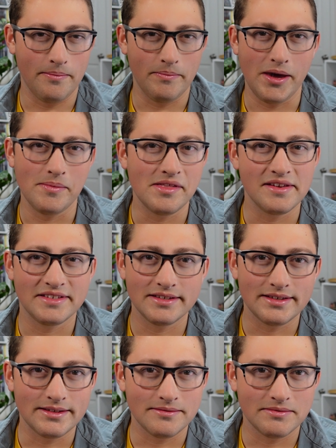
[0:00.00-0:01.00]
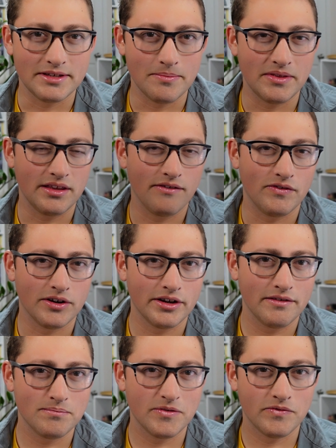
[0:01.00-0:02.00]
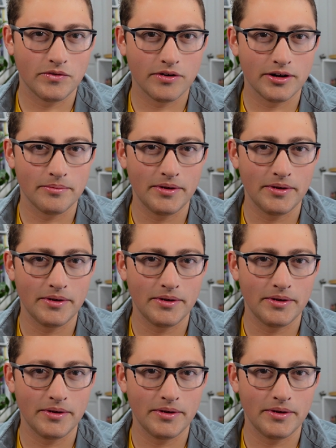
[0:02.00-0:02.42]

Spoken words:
Maybe this isn't something you've heard of before,